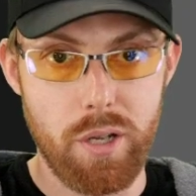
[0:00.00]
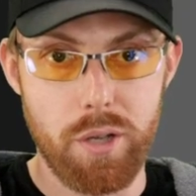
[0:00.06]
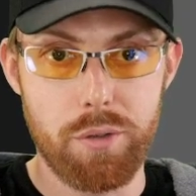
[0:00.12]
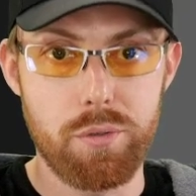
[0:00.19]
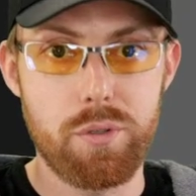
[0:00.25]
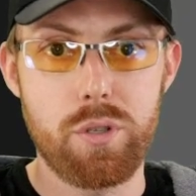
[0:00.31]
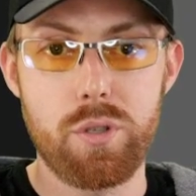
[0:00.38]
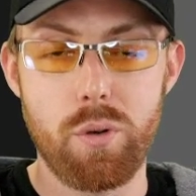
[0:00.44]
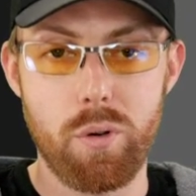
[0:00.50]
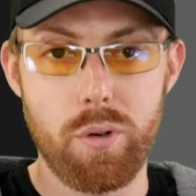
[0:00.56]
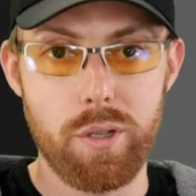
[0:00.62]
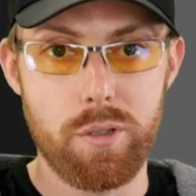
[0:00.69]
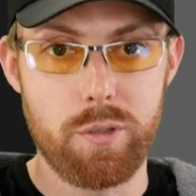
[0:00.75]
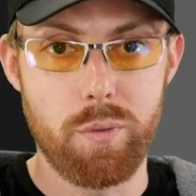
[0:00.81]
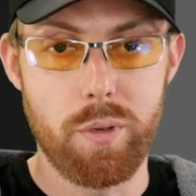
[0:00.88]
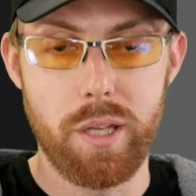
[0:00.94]
on other
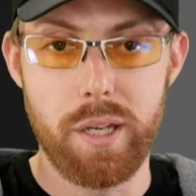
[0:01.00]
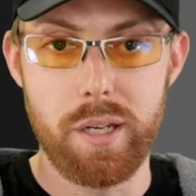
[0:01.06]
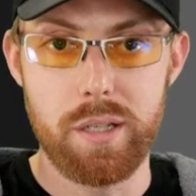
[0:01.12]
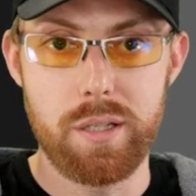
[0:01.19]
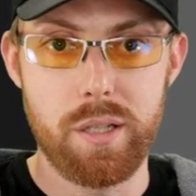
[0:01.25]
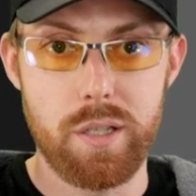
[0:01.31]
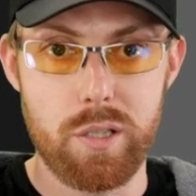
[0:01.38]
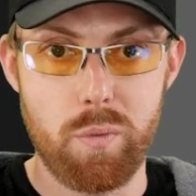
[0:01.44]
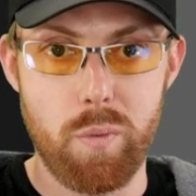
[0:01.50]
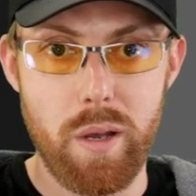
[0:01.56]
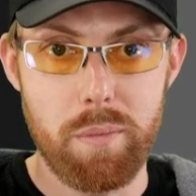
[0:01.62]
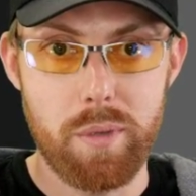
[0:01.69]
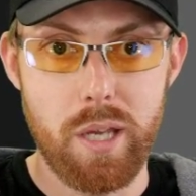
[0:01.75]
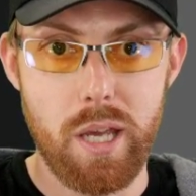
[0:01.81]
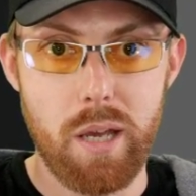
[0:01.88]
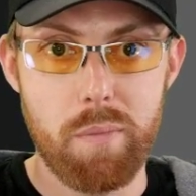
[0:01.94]
tutorials related to this
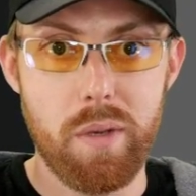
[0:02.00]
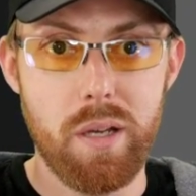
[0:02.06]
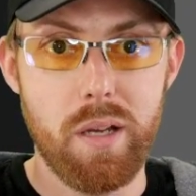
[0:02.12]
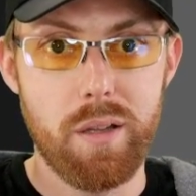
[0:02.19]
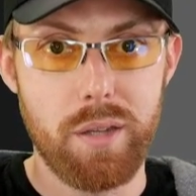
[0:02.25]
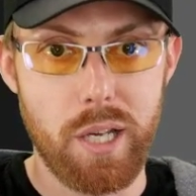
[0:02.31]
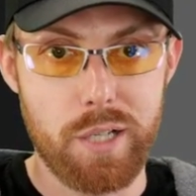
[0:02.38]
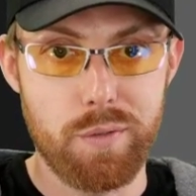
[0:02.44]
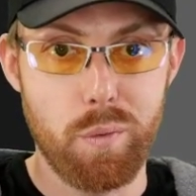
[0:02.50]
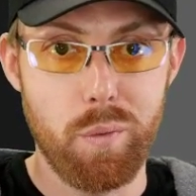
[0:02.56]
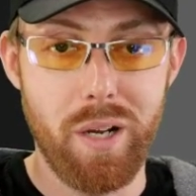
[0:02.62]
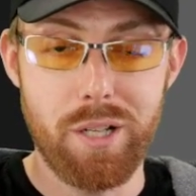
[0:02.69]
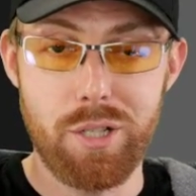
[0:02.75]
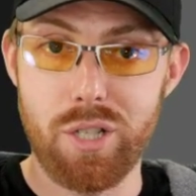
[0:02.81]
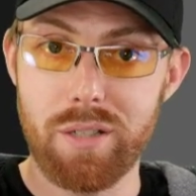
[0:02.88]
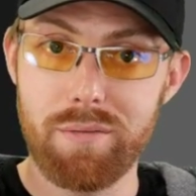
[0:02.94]
webcam. Thanks for
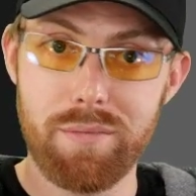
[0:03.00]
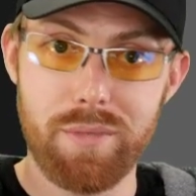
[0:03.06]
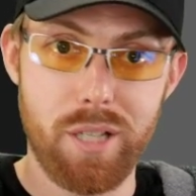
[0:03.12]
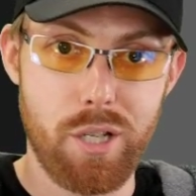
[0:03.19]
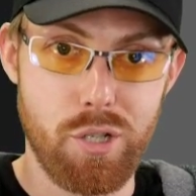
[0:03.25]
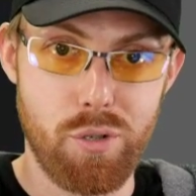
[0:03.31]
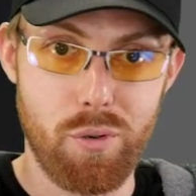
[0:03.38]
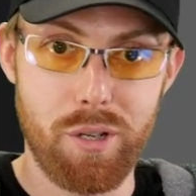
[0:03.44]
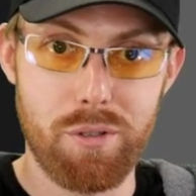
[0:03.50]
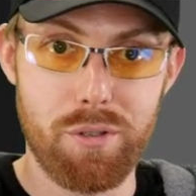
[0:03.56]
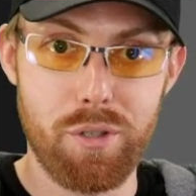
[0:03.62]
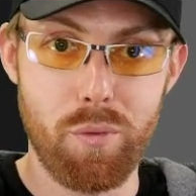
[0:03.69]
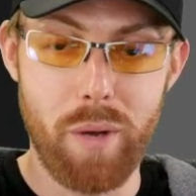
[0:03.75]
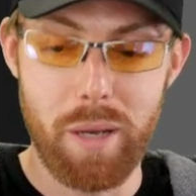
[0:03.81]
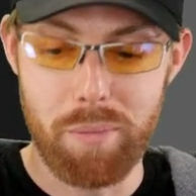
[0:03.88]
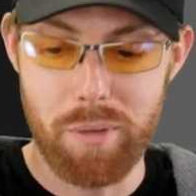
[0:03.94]
watching. Enjoy your
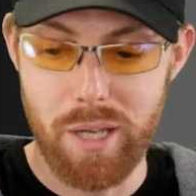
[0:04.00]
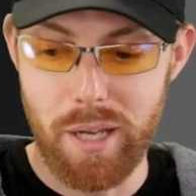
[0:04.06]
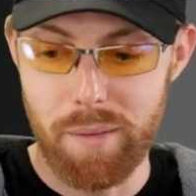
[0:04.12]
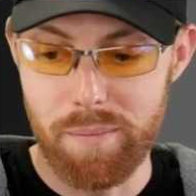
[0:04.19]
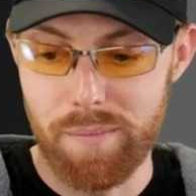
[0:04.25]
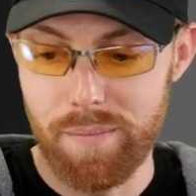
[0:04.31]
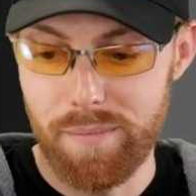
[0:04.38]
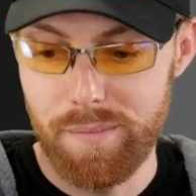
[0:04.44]
new webcam.